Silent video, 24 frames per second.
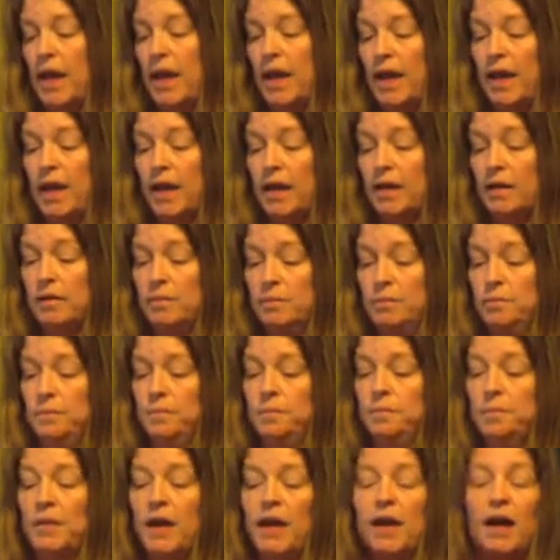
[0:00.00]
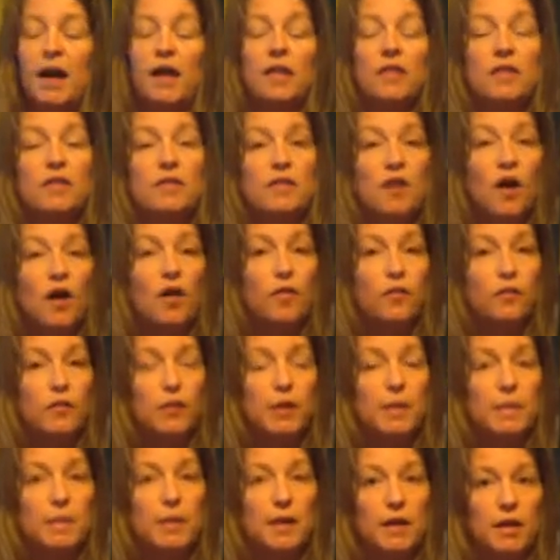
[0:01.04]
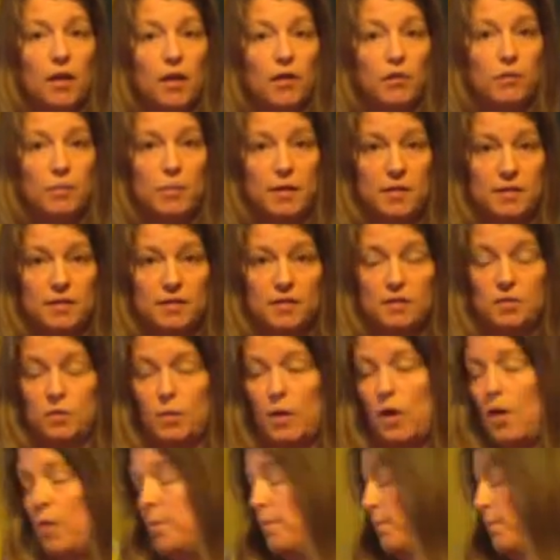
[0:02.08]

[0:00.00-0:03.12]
And I got the salt-free meatloaf mix as well.